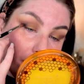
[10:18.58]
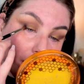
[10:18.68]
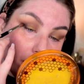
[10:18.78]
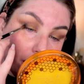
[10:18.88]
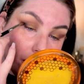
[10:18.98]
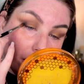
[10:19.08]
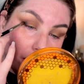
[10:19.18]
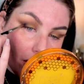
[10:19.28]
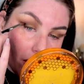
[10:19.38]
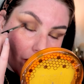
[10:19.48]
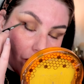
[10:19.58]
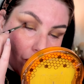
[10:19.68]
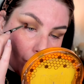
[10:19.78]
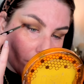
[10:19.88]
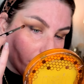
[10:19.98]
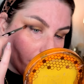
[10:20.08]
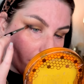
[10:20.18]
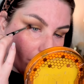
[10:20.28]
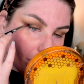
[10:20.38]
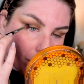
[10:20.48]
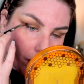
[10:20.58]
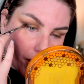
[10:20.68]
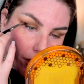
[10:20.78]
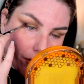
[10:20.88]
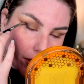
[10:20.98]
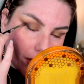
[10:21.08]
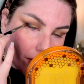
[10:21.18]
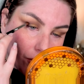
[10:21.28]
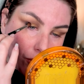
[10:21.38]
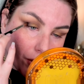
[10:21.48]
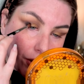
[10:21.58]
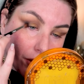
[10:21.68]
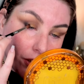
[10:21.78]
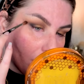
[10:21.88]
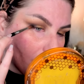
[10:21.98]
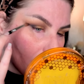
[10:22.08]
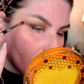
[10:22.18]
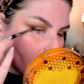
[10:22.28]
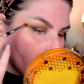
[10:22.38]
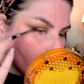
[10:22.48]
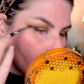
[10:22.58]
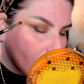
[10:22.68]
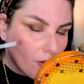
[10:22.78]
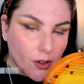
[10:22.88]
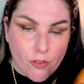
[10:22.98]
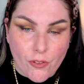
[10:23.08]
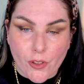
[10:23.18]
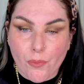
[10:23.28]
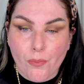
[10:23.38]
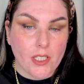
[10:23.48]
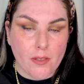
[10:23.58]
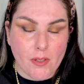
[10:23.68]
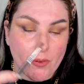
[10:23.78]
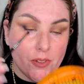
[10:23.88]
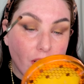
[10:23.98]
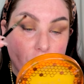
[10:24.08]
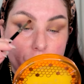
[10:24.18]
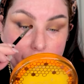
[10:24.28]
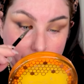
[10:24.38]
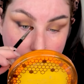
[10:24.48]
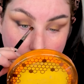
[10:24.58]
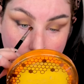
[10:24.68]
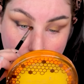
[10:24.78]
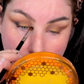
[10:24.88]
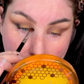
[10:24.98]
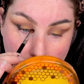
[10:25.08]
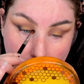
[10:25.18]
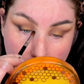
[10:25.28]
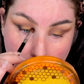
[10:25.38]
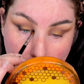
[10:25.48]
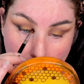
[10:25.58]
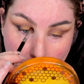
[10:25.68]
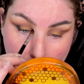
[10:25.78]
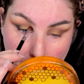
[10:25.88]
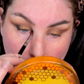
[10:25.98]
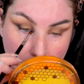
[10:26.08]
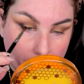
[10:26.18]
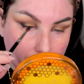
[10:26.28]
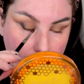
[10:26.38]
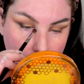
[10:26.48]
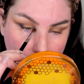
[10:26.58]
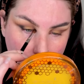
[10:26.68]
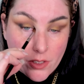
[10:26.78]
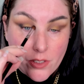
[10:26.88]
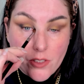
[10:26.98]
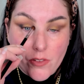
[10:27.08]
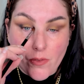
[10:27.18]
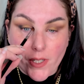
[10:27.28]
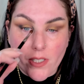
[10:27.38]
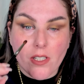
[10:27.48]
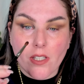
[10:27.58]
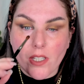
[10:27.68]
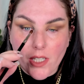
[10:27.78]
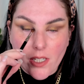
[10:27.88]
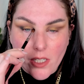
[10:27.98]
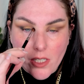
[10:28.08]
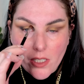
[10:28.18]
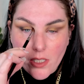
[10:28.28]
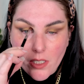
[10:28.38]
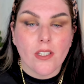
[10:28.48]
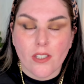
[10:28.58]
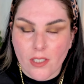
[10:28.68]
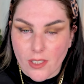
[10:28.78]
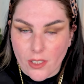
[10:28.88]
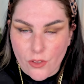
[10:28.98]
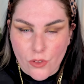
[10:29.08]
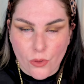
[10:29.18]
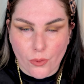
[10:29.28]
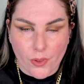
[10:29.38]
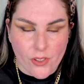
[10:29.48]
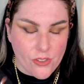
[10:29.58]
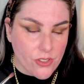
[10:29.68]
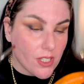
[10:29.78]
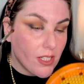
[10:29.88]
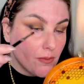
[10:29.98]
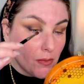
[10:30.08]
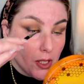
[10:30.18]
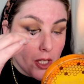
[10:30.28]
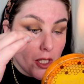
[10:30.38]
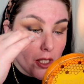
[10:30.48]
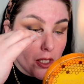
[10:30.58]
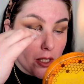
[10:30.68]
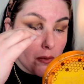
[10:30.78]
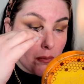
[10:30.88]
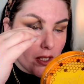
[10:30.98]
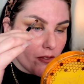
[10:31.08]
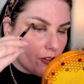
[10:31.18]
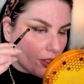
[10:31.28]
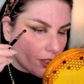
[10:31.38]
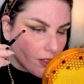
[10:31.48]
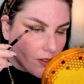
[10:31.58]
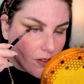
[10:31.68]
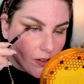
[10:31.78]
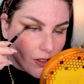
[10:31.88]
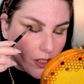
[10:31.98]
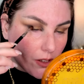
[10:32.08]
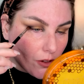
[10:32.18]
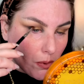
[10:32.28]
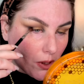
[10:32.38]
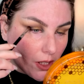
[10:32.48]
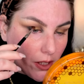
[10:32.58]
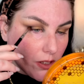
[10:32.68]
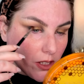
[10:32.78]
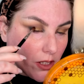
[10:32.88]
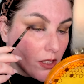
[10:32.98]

out here. I'm just wiggling it right on that outer corner and letting it flow over. Maybe we'll take just a touch on this inner part as well. Just right there. I think that looks cool, and there's just a bit of darkness on that inner part.